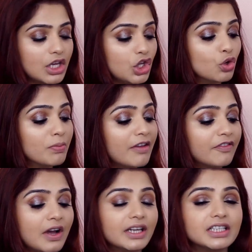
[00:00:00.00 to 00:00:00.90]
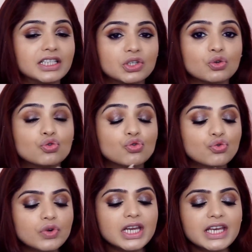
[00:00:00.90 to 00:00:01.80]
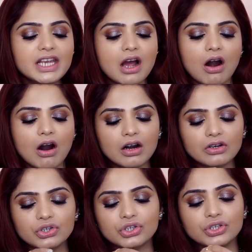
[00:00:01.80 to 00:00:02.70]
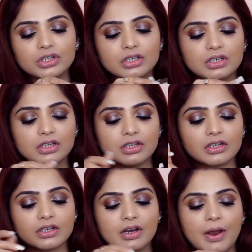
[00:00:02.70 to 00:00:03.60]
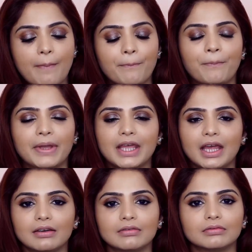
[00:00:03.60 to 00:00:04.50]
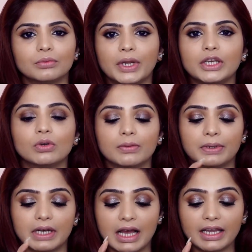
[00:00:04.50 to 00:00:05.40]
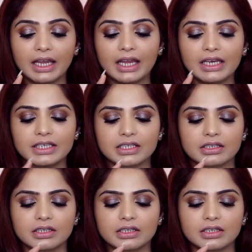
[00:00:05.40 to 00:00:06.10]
You may find it really harsh, but then when you'll apply it,